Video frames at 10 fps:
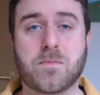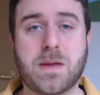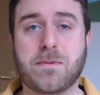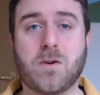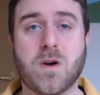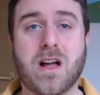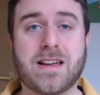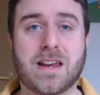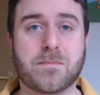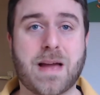or people who
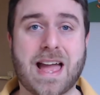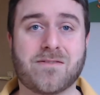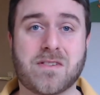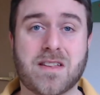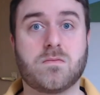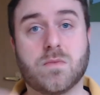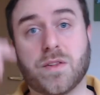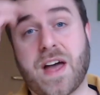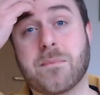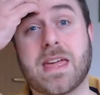work in pounds. Well,
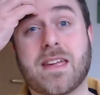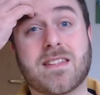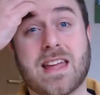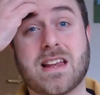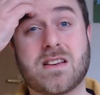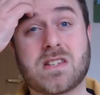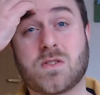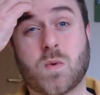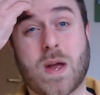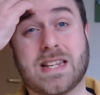that makes it
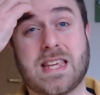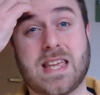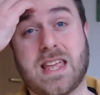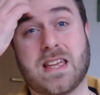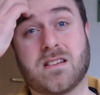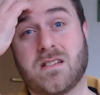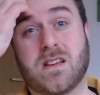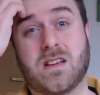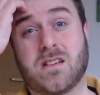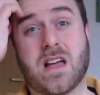
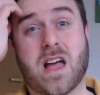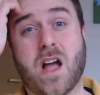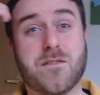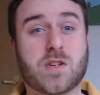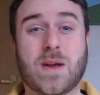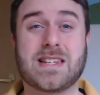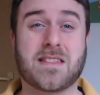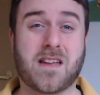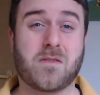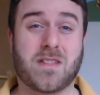over 20
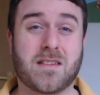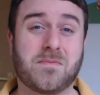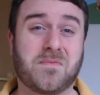stones.